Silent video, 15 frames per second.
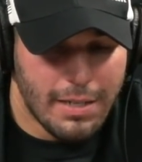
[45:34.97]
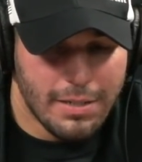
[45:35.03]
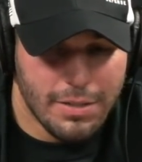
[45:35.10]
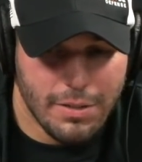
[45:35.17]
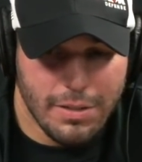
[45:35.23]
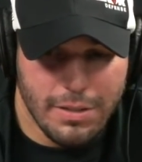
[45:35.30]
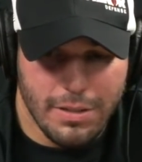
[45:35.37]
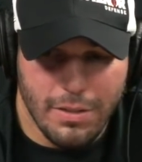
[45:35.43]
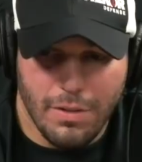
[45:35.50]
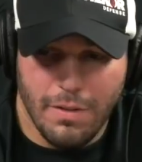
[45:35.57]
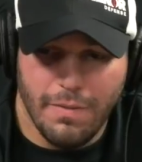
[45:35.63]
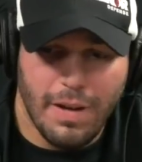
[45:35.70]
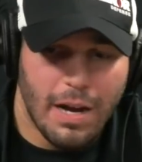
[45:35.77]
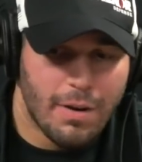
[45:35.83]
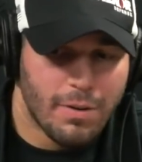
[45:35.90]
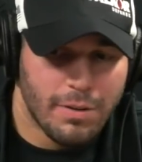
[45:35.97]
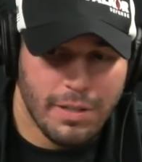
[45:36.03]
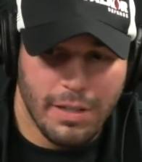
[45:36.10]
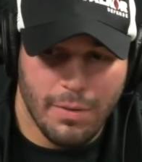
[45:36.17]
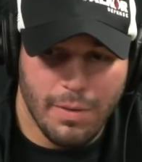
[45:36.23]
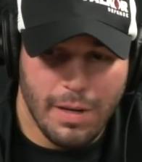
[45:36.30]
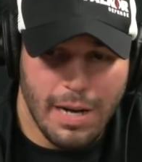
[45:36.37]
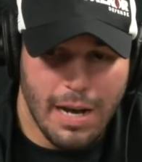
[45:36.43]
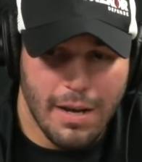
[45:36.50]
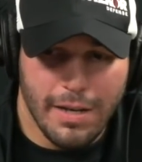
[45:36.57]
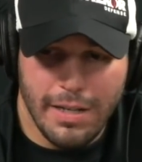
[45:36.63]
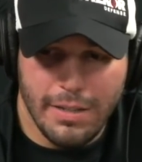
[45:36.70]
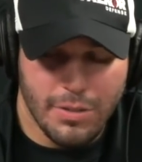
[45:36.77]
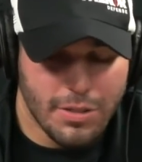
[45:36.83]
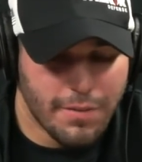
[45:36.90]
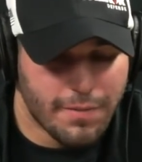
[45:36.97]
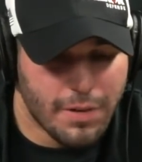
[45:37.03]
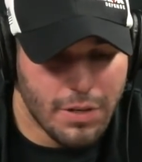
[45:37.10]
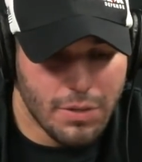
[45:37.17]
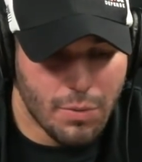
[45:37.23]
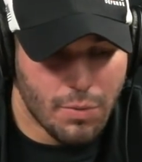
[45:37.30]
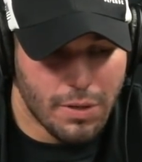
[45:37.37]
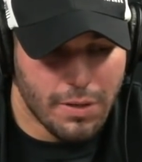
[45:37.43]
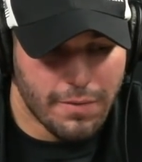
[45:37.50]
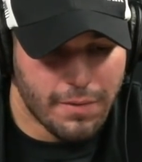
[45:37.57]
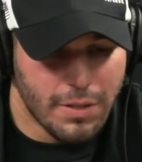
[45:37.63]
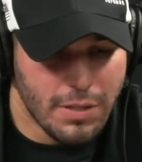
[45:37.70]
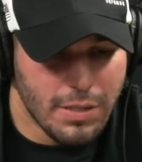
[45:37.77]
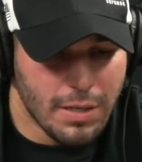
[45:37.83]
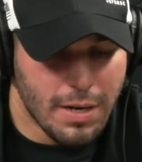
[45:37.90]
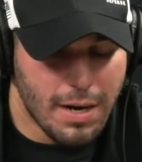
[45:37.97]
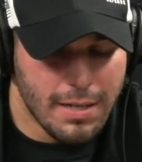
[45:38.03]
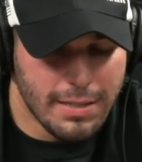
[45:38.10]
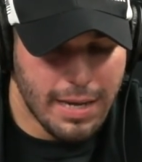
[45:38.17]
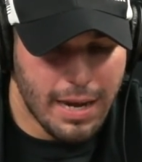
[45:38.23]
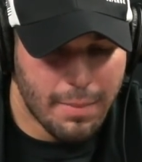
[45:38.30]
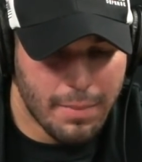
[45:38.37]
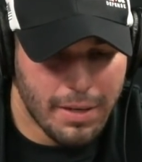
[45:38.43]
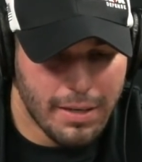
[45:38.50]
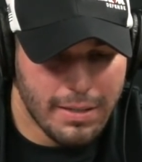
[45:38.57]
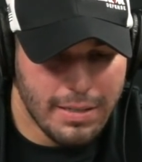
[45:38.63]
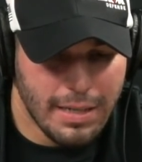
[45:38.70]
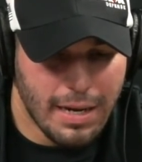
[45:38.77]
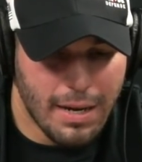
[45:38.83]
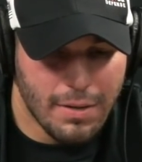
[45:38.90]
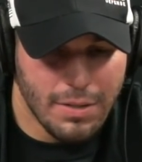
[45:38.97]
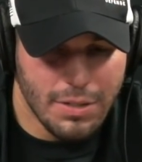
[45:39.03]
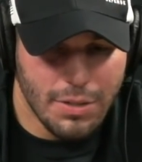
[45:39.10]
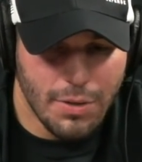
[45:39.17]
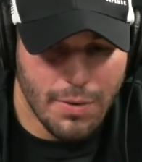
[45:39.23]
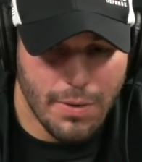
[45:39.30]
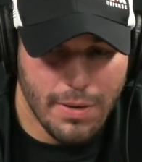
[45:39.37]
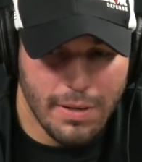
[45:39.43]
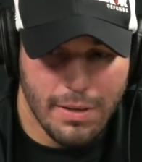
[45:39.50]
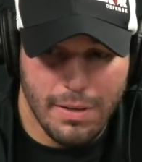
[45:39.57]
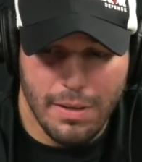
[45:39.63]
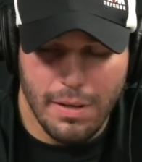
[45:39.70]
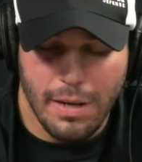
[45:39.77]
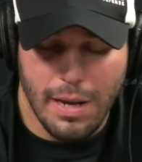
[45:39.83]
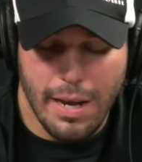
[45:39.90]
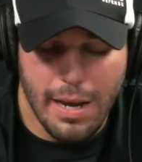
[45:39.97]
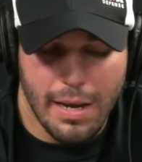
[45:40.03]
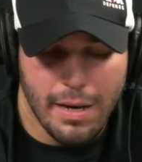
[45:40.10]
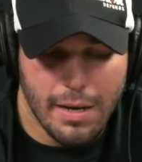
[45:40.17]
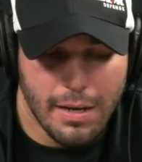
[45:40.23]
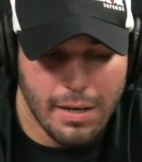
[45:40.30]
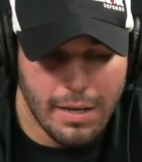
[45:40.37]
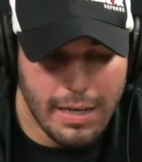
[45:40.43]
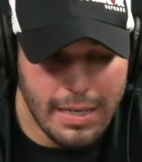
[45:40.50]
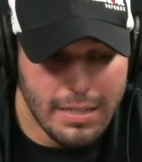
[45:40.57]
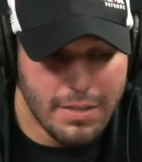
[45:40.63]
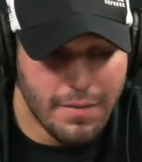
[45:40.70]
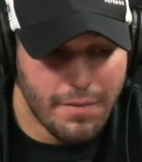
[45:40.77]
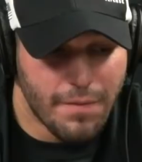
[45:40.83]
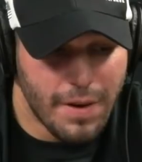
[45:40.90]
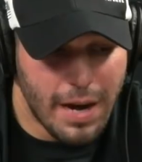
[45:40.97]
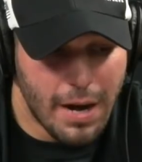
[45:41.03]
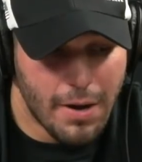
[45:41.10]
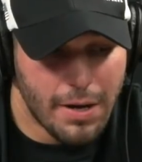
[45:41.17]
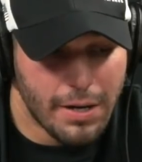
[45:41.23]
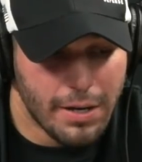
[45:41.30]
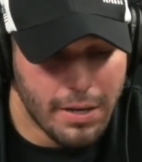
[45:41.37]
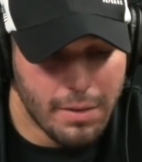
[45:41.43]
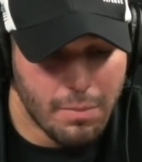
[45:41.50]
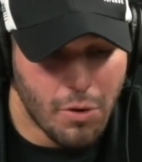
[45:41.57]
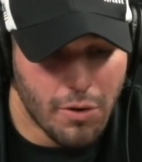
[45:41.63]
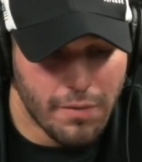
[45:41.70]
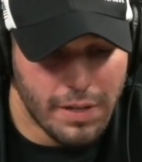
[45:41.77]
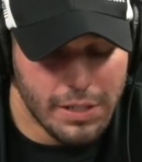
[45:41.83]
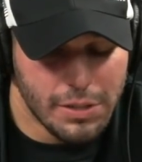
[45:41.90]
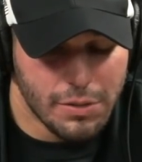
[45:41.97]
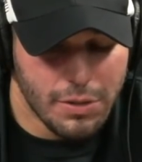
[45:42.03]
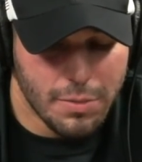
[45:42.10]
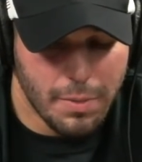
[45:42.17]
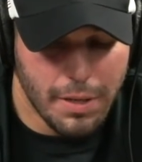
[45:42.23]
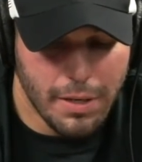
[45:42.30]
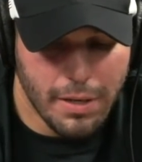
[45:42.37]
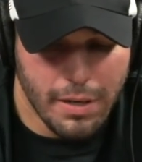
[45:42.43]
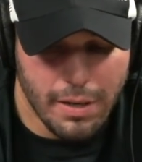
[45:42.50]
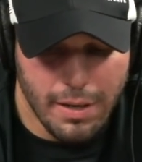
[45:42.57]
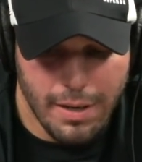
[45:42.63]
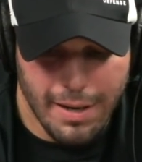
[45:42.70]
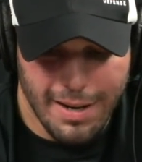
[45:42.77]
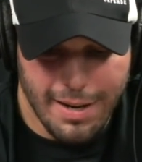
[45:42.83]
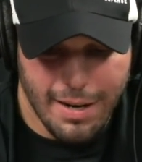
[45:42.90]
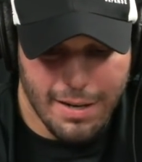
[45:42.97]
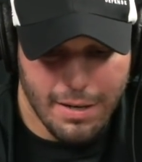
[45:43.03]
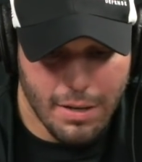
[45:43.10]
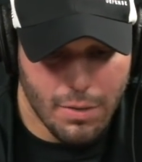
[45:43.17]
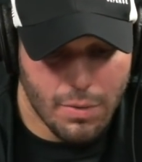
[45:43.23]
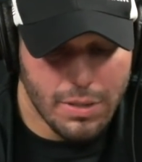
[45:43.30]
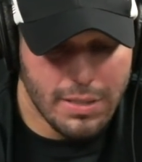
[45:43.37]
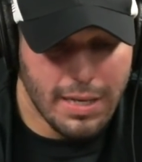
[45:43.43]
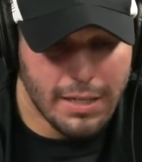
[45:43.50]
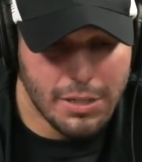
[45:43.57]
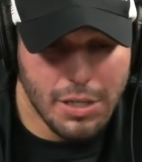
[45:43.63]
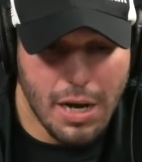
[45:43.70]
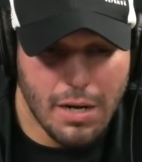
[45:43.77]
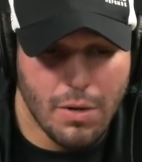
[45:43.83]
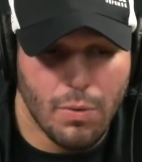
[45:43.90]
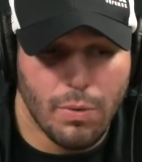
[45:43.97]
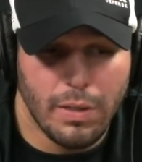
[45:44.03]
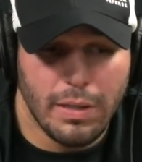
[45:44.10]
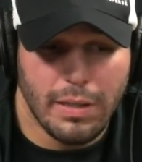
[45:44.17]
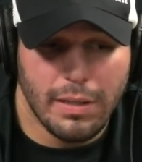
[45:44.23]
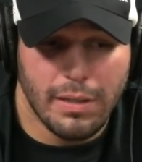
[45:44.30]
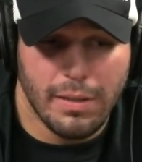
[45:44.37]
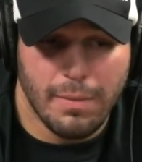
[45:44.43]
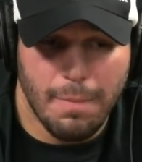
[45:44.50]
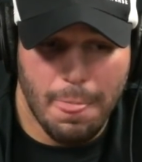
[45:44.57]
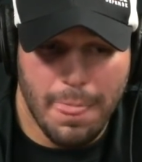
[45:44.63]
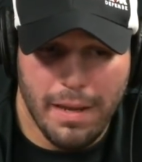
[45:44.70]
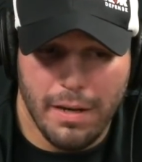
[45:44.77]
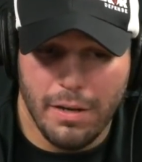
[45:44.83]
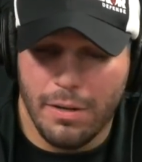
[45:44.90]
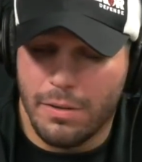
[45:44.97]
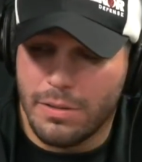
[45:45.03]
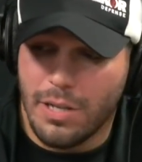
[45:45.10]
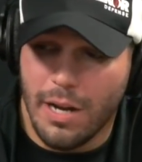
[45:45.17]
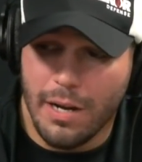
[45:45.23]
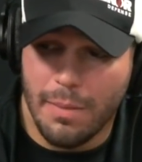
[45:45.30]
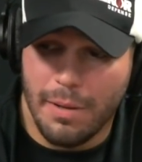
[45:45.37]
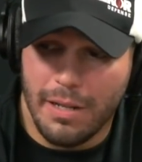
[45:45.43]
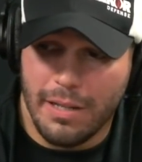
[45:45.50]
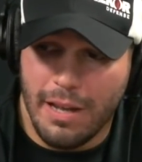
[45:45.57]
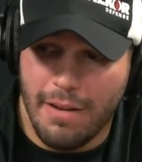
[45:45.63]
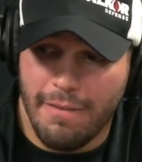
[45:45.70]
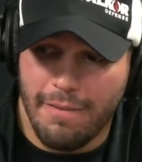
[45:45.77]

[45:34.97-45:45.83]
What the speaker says: As soon as the whole viral thing went out, he was one of the first to contact me to see how I was doing. And he's a very good motivational speaker. Another one's like Jocko Willink, talking about